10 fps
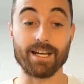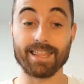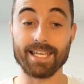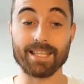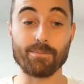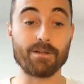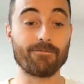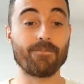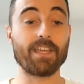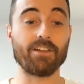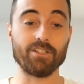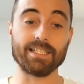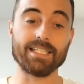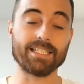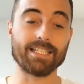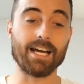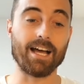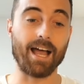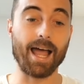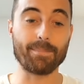I think the midfield is
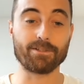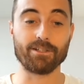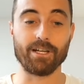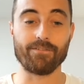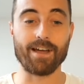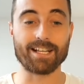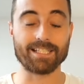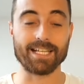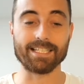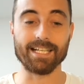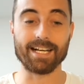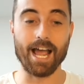absolutely fascinating.